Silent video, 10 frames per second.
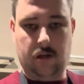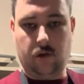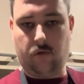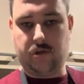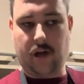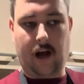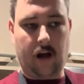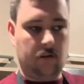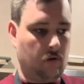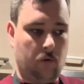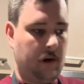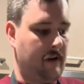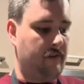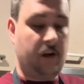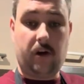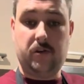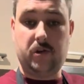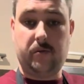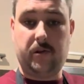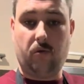little jar or whatever you're going to
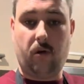do with your